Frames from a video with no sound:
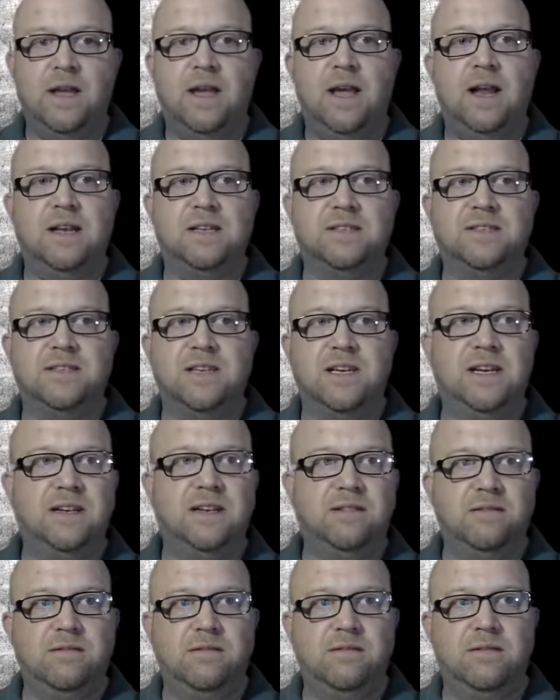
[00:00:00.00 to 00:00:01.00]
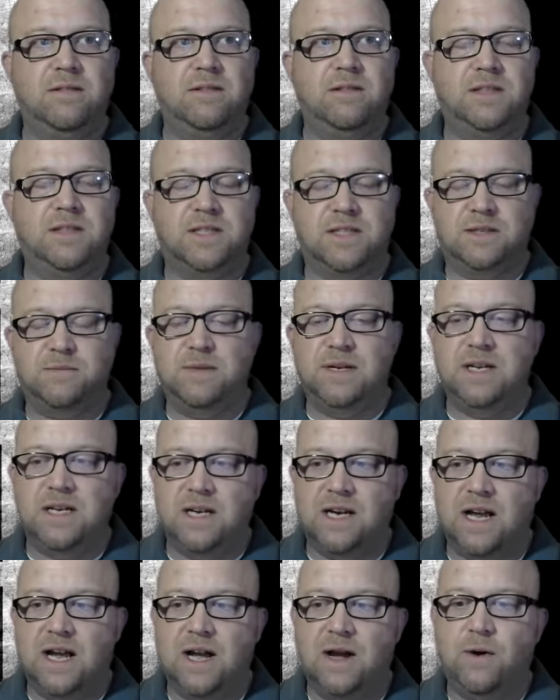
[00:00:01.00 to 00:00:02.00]
And I said it just a minute
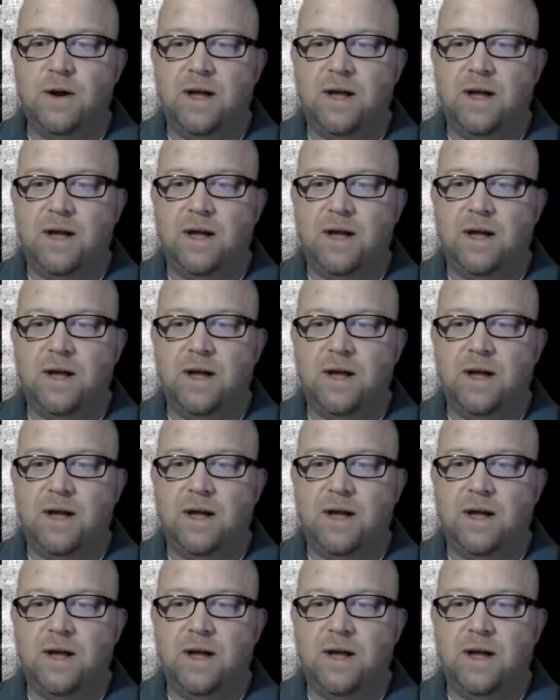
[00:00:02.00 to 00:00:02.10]
ago,